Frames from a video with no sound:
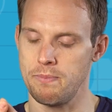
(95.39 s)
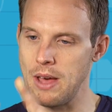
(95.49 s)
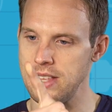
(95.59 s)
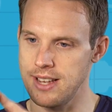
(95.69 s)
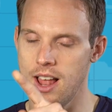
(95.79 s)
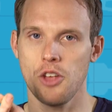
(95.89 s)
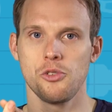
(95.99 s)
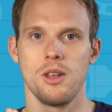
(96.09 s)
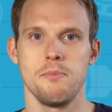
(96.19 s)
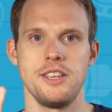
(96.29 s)
Now, this
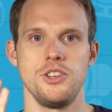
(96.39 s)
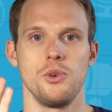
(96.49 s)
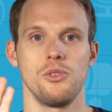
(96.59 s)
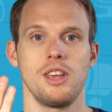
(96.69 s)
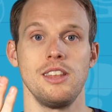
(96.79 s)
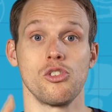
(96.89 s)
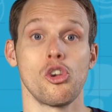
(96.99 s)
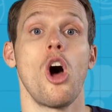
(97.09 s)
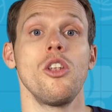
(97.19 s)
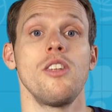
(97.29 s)
last one measures your skin's
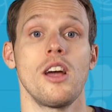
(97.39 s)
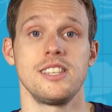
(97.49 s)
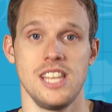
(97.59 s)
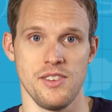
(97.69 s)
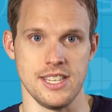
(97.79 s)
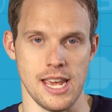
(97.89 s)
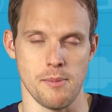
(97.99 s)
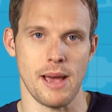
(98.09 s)
conductivity,